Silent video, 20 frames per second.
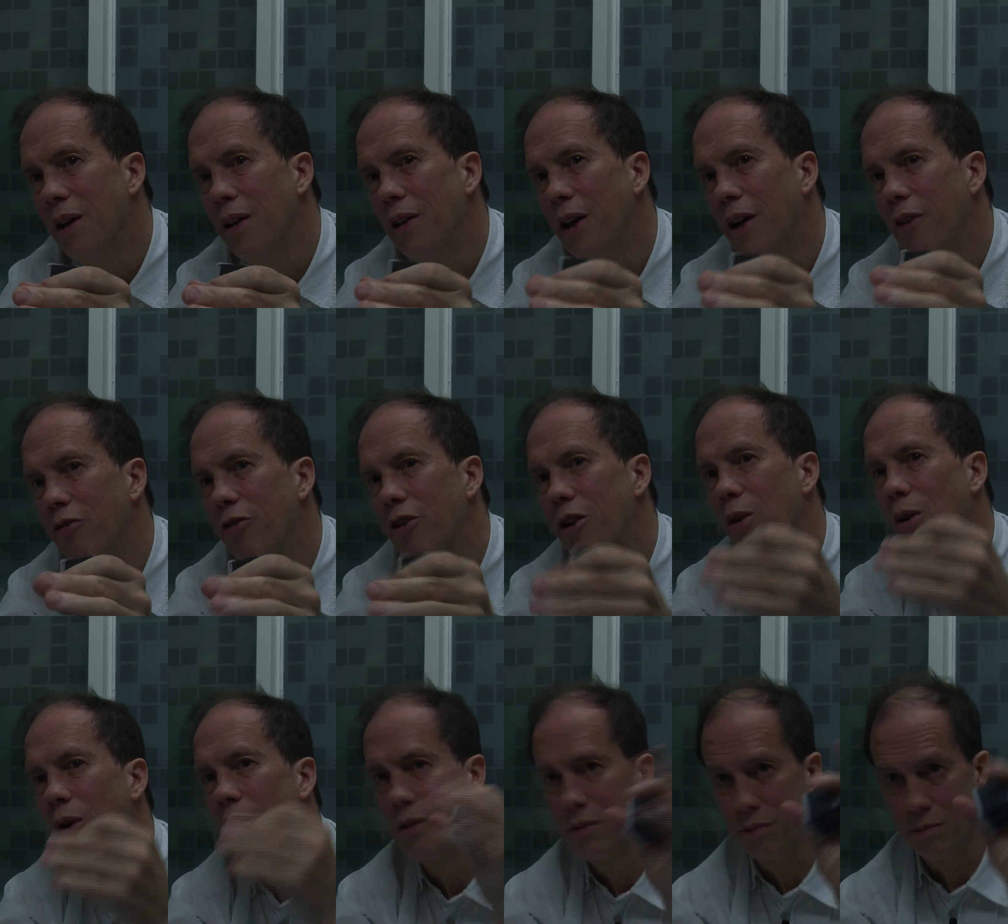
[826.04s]
that
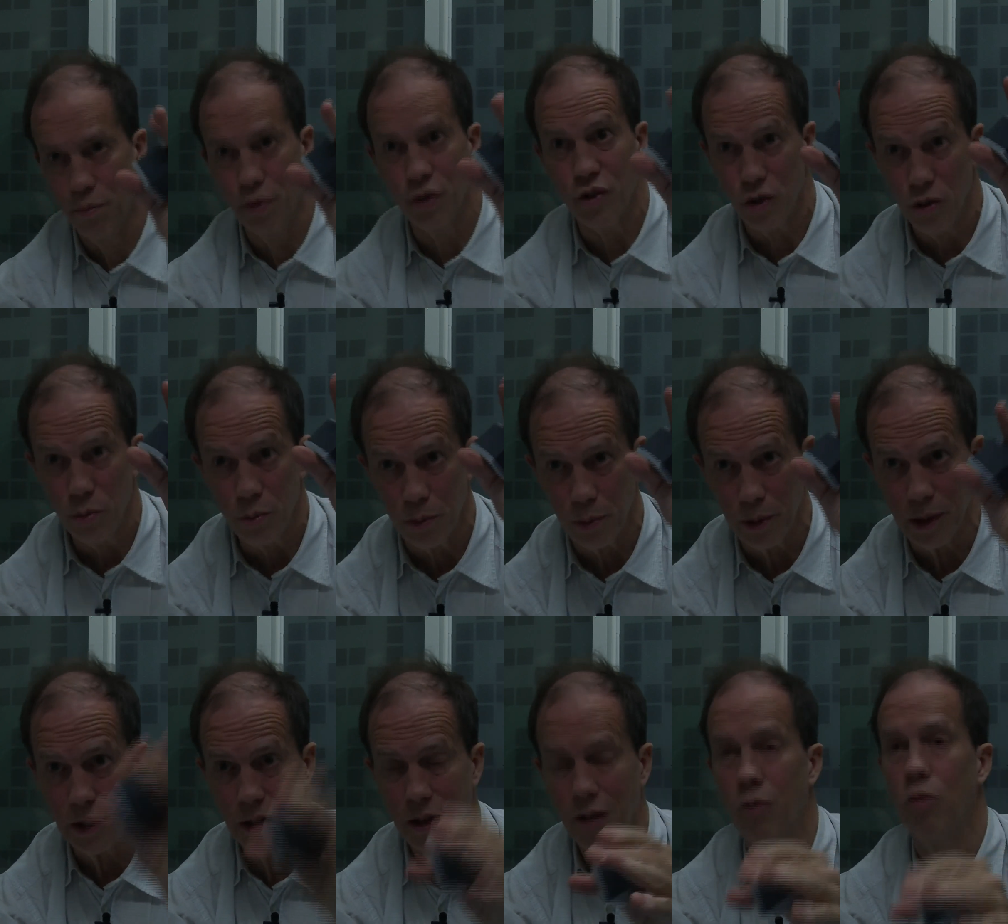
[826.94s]
requ-
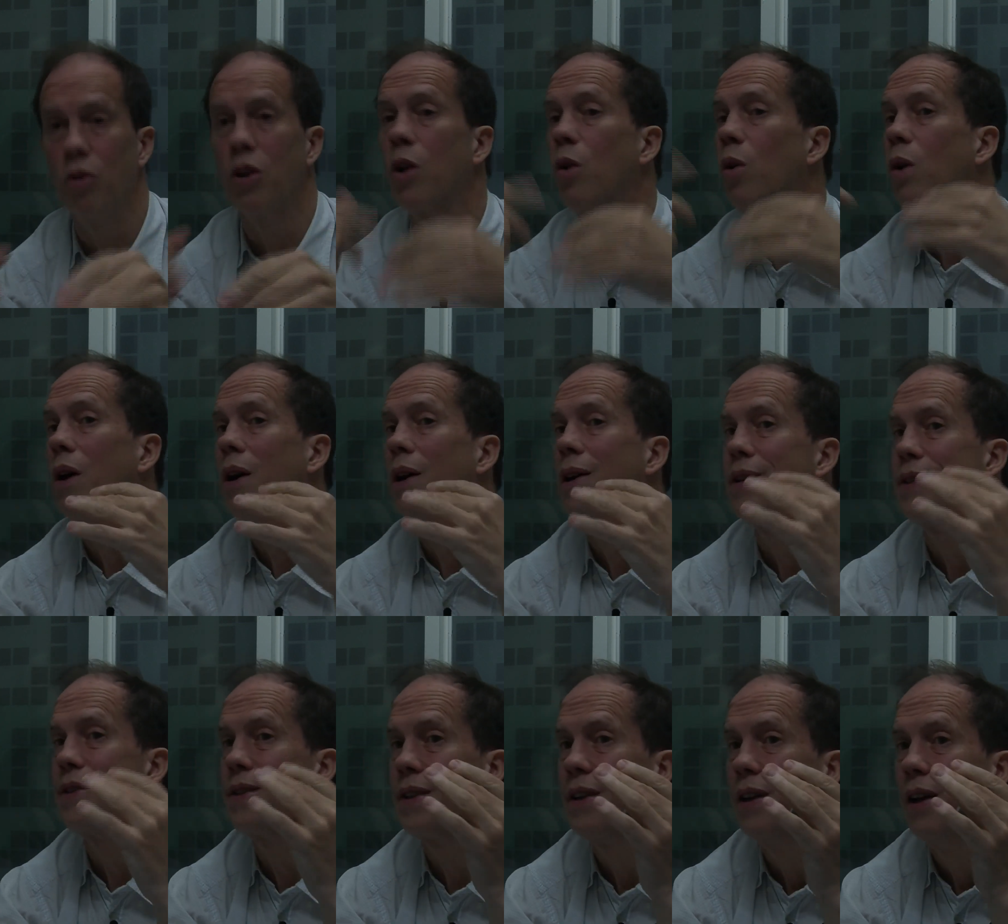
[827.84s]
presumably
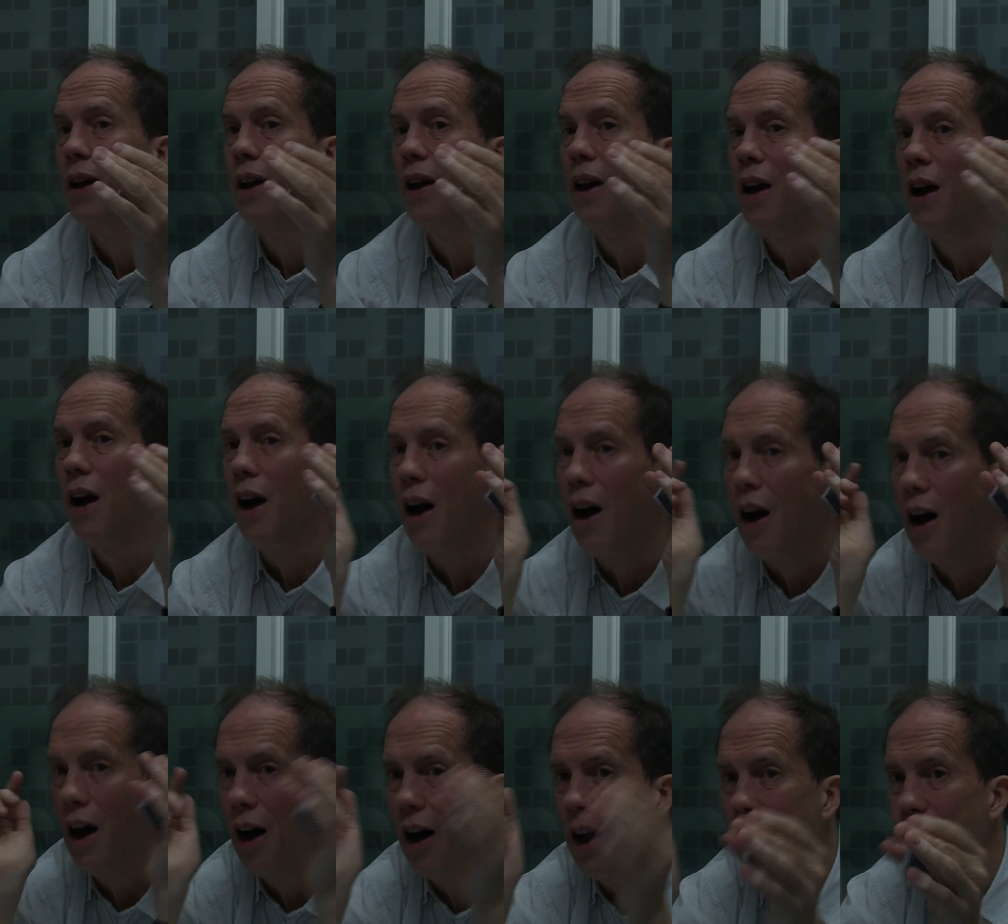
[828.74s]
requires a
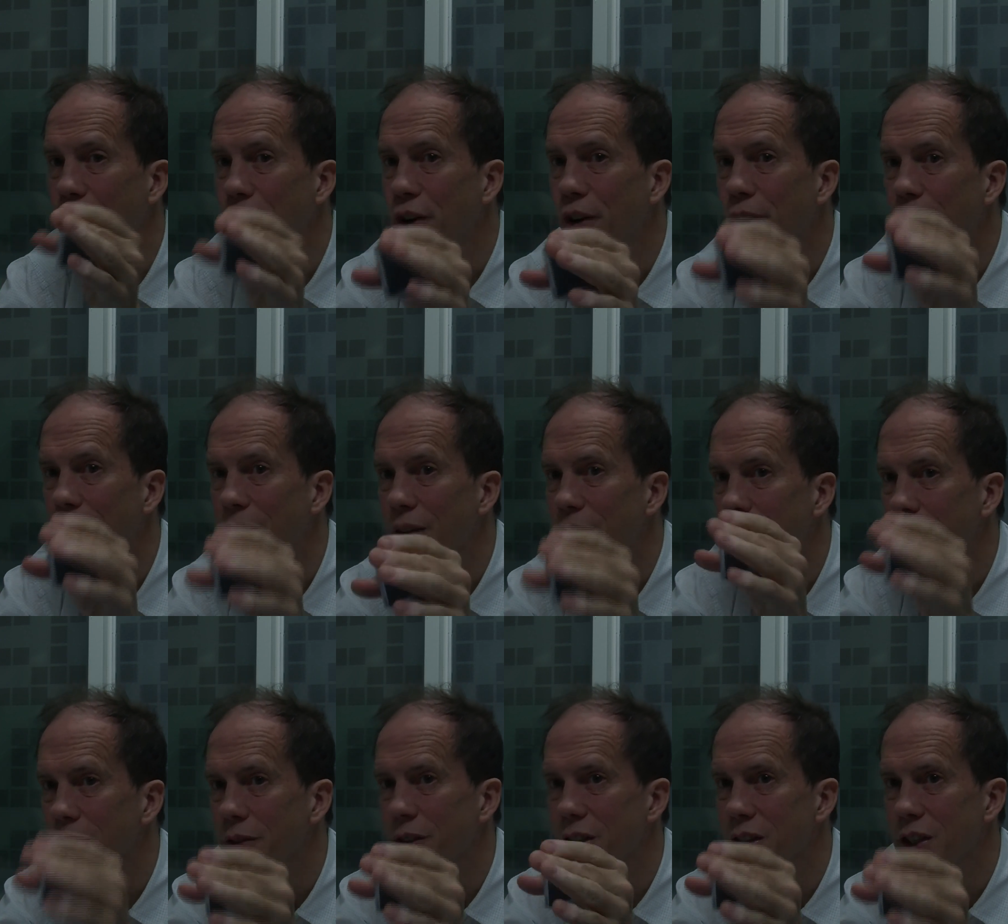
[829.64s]
higher level
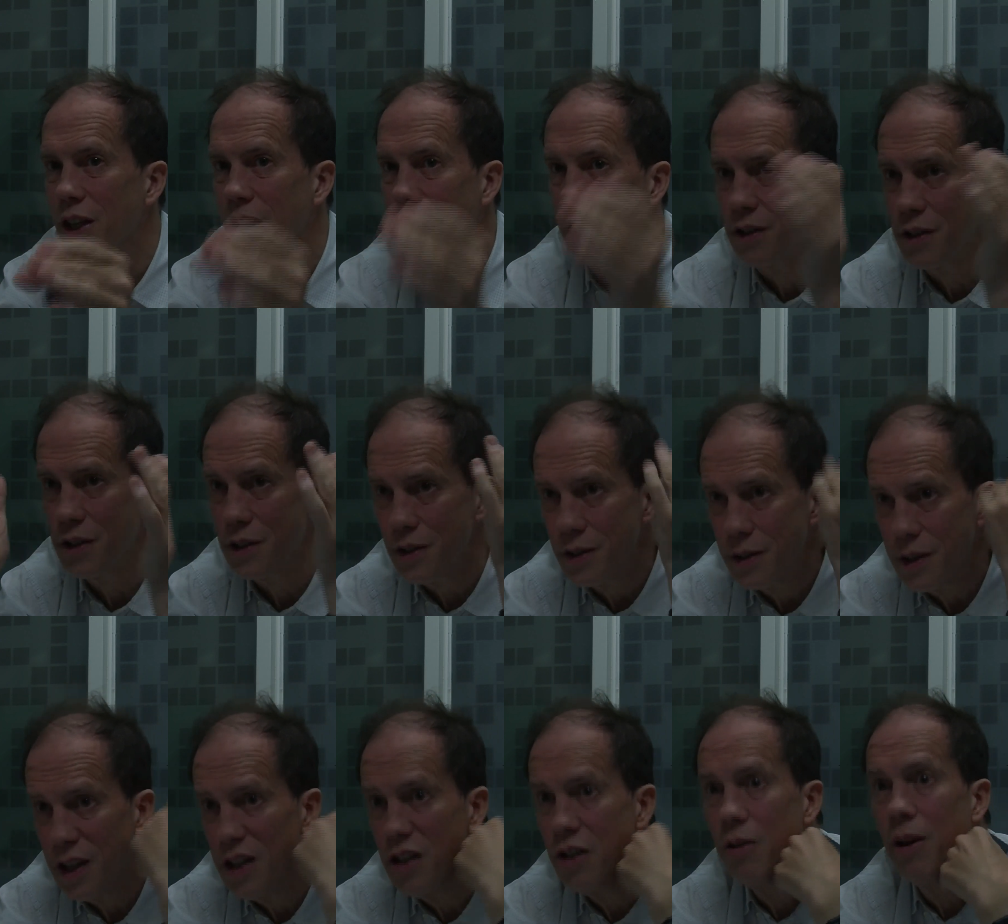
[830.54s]
of intelligence
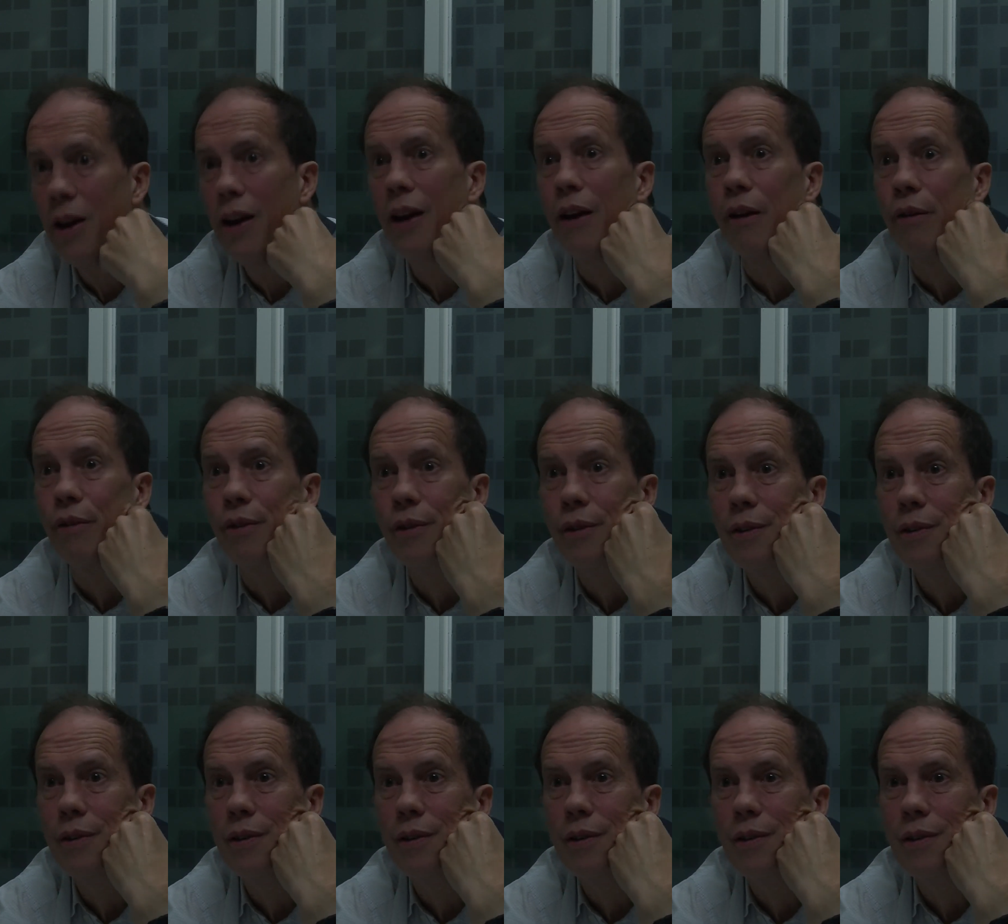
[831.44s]
than you have?
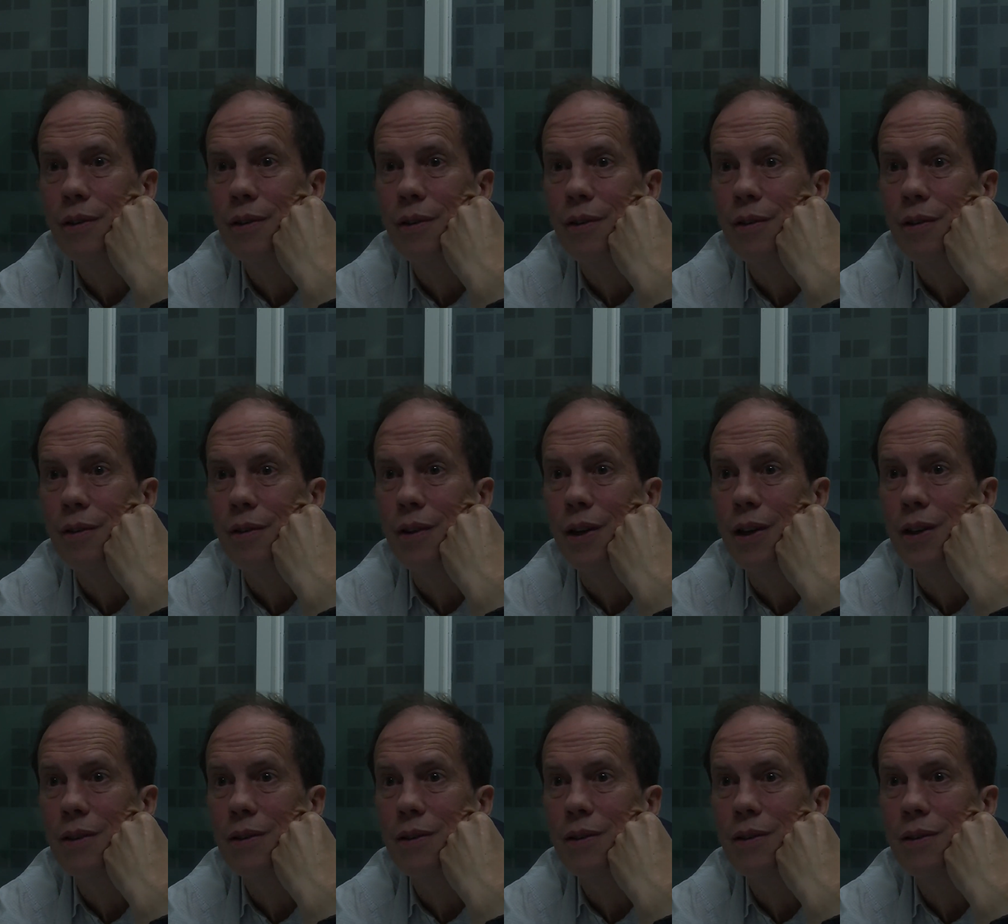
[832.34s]
Right?
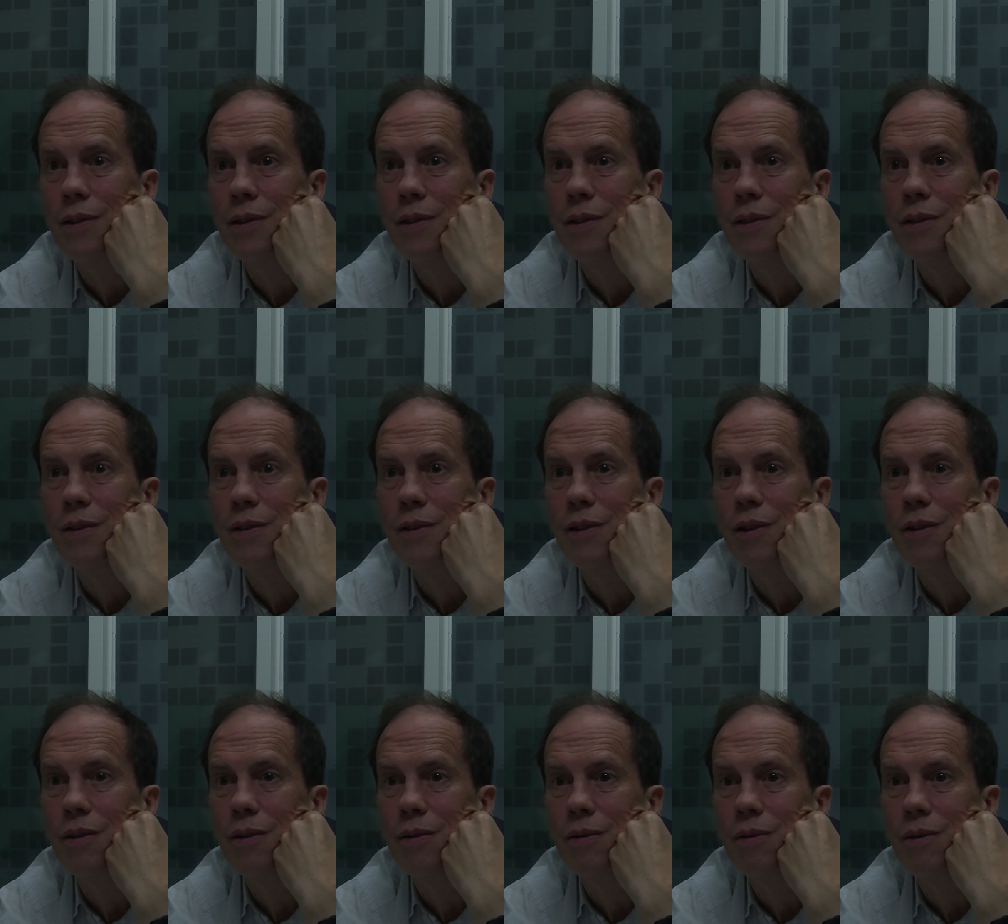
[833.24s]

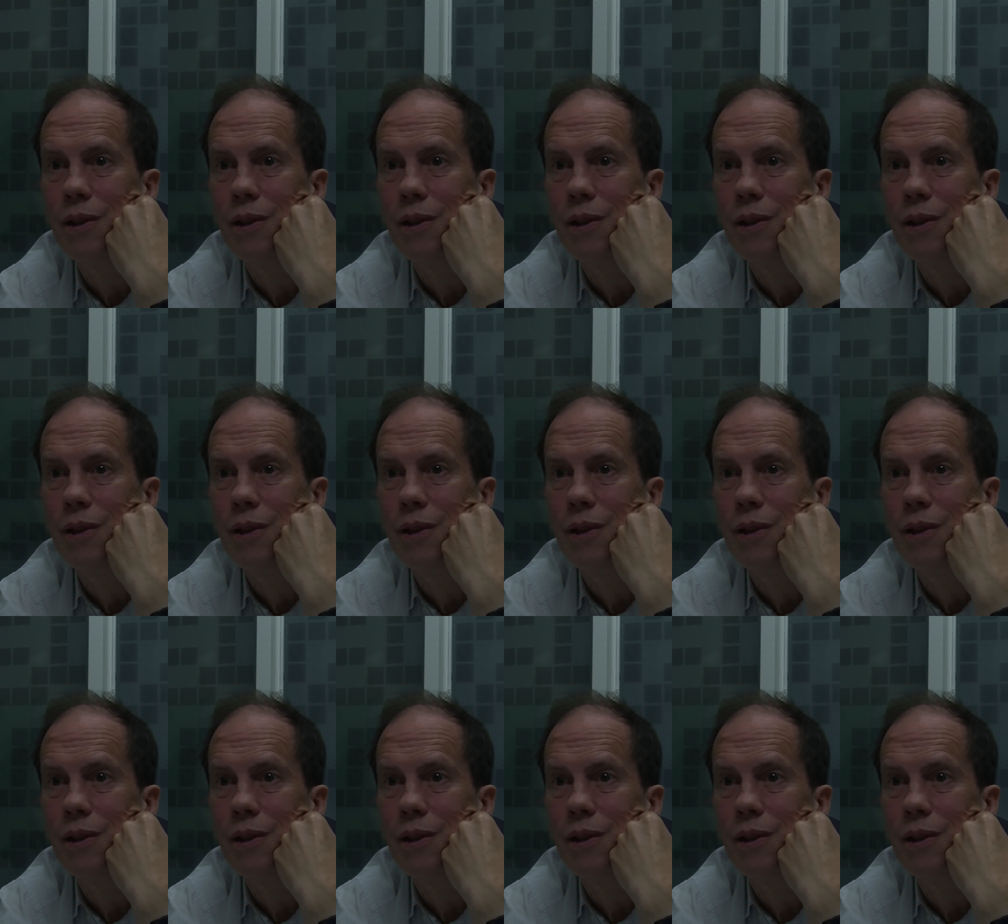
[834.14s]
So.